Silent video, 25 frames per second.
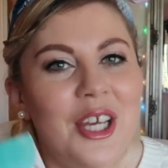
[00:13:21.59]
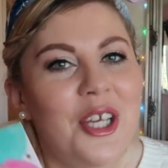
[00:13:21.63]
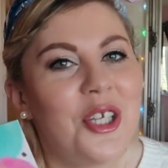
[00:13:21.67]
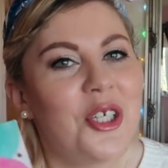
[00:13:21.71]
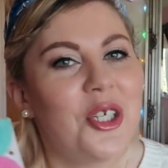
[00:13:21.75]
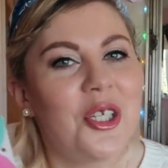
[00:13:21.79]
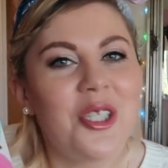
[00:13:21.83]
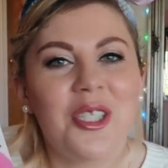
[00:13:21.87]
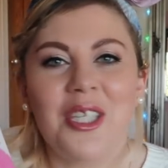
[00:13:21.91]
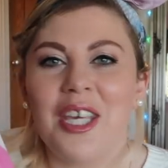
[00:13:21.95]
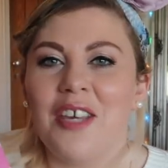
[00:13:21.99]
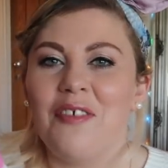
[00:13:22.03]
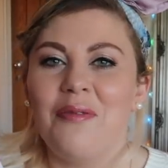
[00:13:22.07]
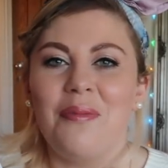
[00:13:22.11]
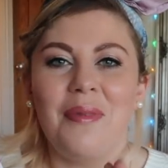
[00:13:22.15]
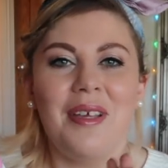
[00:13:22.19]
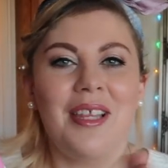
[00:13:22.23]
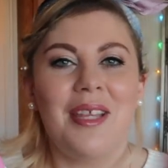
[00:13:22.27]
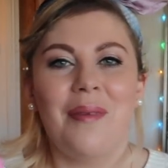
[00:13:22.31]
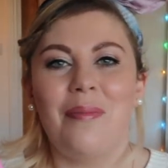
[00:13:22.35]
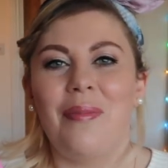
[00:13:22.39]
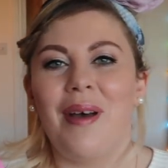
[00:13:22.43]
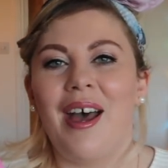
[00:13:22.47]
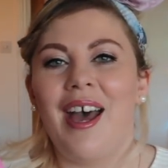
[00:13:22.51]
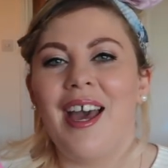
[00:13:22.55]
Just give me
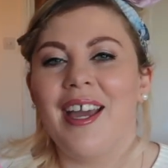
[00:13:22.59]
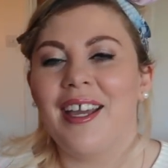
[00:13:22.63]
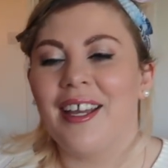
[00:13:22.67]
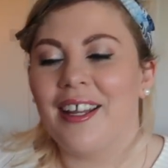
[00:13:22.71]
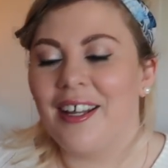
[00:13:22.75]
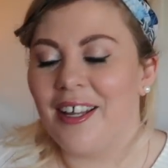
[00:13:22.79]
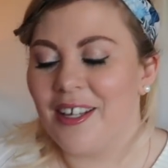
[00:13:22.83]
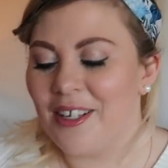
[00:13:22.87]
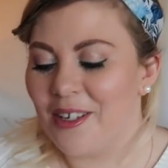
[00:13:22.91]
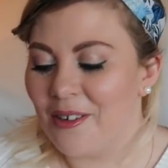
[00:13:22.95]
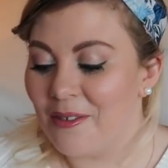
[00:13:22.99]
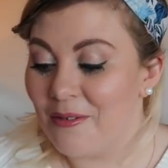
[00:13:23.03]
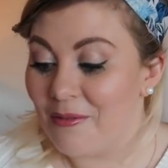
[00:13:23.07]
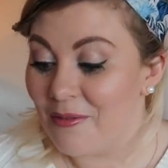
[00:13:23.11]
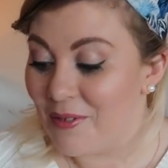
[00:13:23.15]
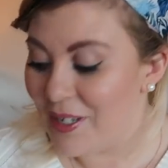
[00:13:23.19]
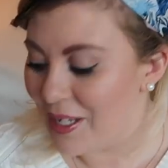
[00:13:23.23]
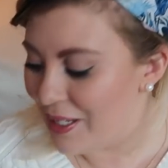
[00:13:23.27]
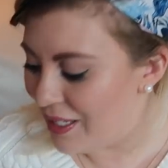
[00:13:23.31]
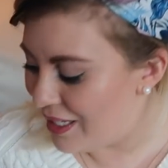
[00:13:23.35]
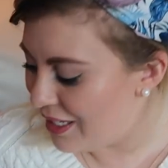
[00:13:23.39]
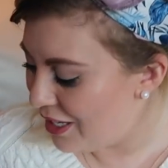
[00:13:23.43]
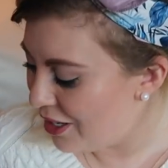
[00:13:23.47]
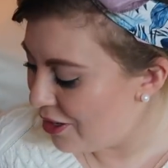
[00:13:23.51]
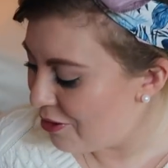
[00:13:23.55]
the bag and I can
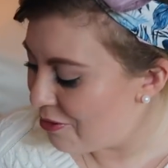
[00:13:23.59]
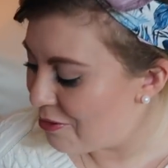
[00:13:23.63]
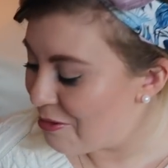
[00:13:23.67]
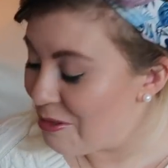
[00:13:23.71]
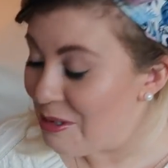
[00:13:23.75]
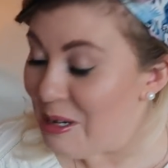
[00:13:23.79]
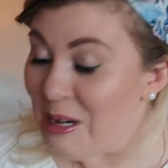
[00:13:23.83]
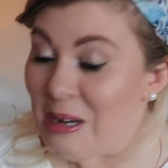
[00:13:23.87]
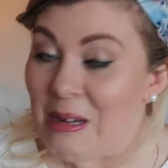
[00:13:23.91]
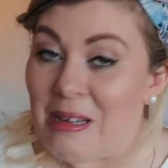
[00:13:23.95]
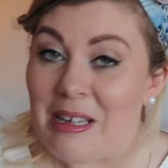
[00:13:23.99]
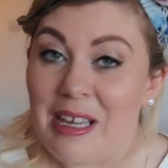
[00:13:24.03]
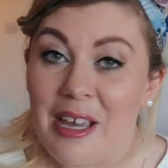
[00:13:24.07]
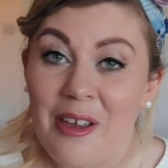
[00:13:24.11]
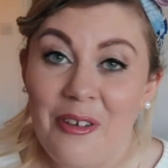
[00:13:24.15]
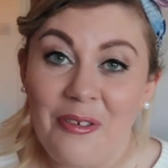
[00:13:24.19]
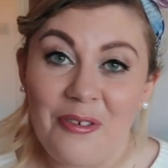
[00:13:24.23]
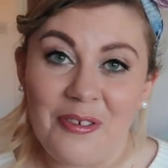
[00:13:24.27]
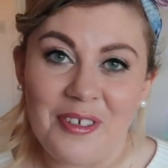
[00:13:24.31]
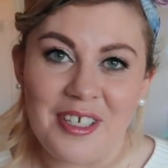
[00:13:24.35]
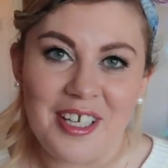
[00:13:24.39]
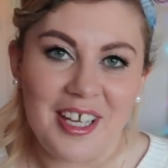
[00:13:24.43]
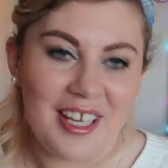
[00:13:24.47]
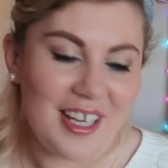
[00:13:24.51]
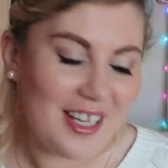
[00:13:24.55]

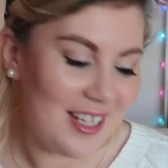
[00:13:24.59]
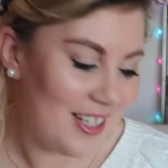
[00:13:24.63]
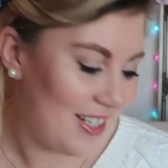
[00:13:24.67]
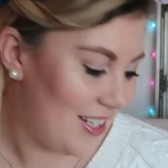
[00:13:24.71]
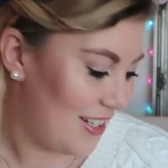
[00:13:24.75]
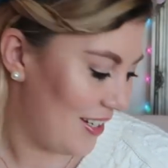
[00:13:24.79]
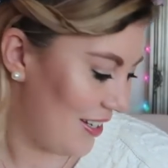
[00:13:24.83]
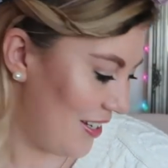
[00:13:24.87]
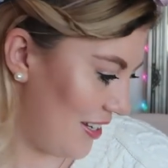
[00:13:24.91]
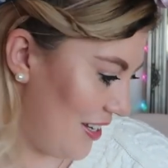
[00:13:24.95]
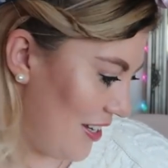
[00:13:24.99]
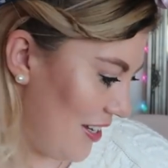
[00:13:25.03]
re-gift it.